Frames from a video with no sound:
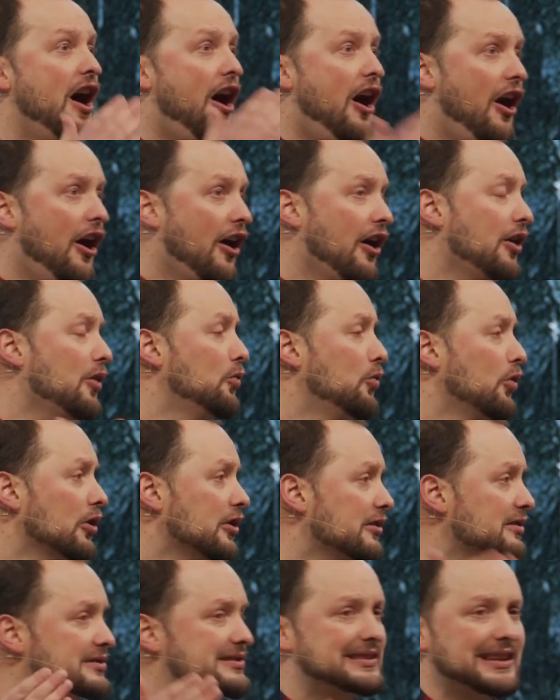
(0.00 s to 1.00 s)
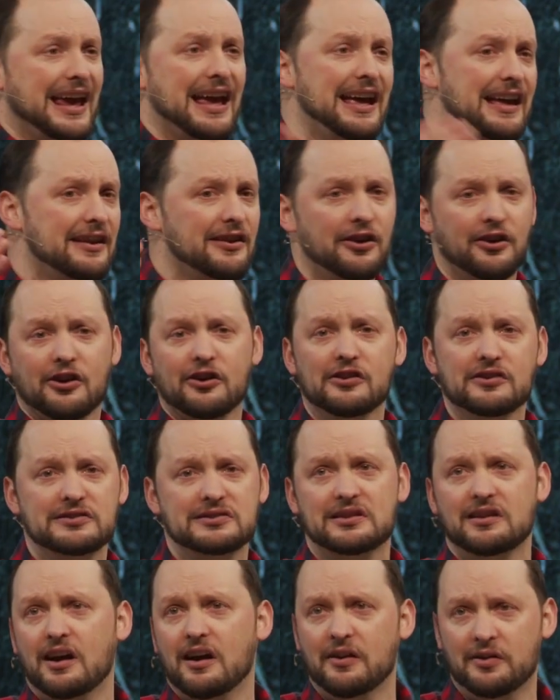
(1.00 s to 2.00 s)
Our words can
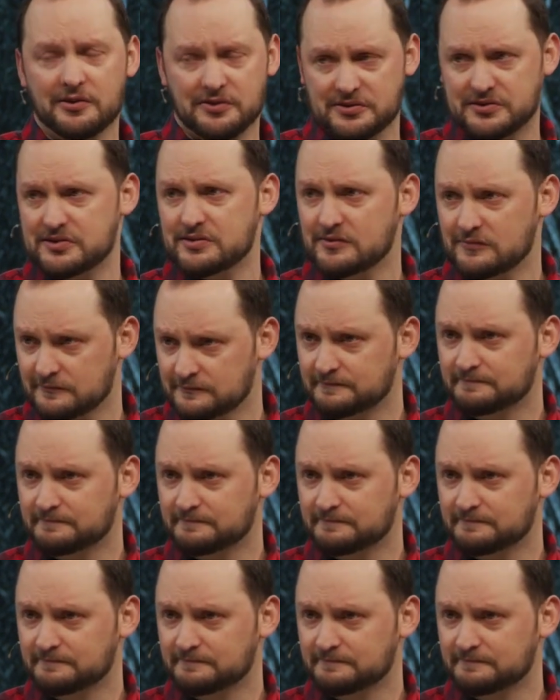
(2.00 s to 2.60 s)
hurt others.